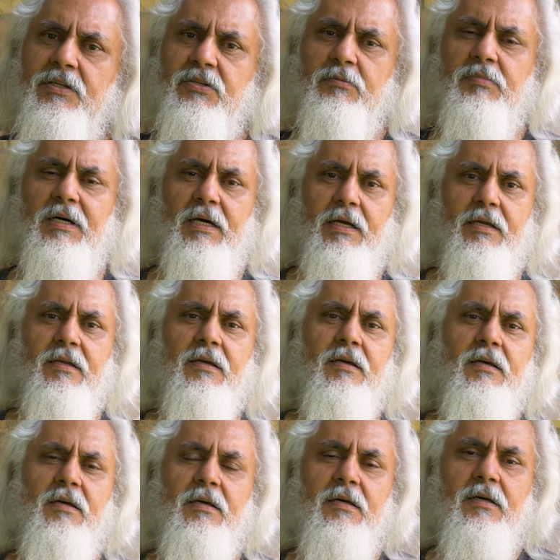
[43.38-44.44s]
to buy
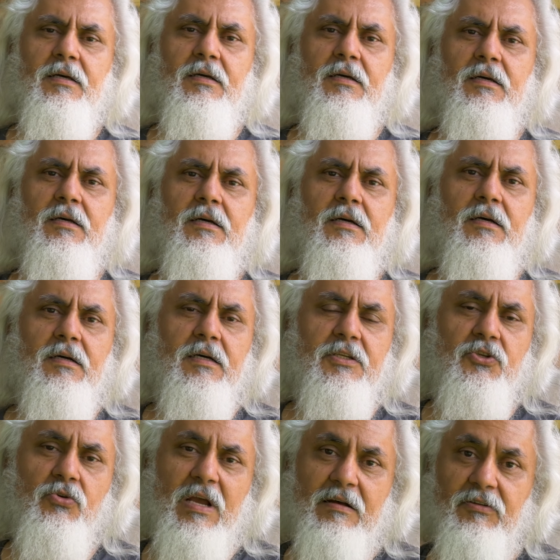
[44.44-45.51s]
a
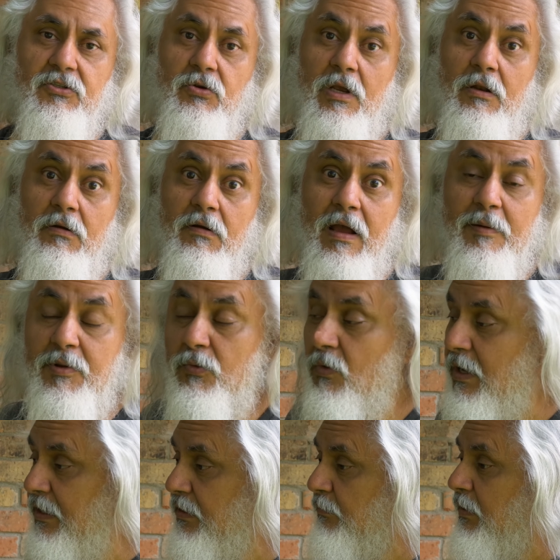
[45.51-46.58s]
travel trailer. I've been
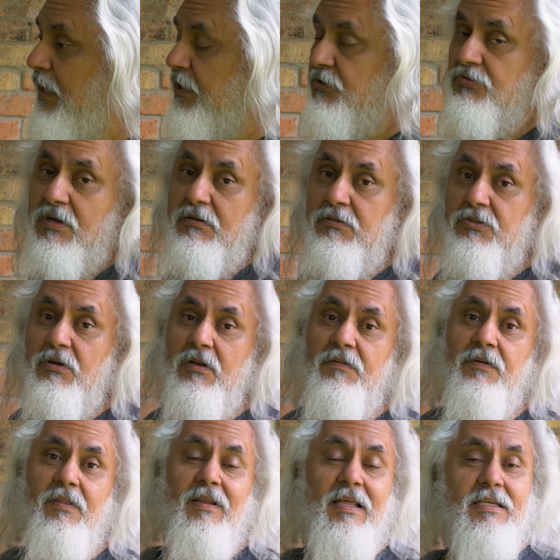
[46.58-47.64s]
wanting to buy a travel trailer
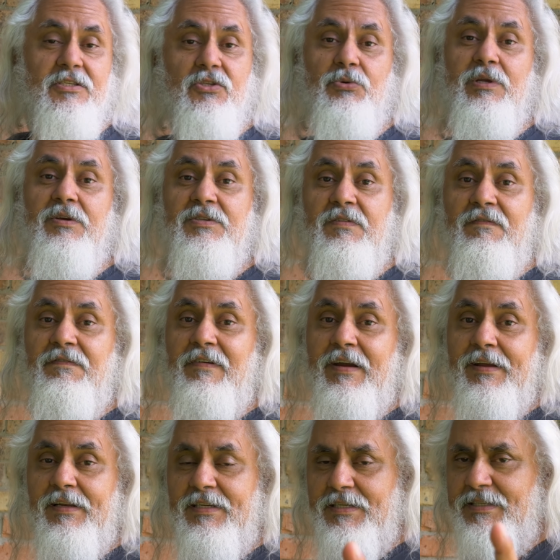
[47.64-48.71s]
for the last 3 years, and
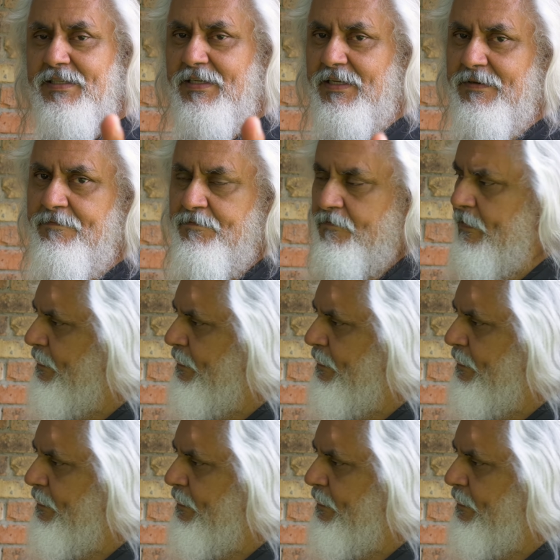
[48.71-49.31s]
finally she said,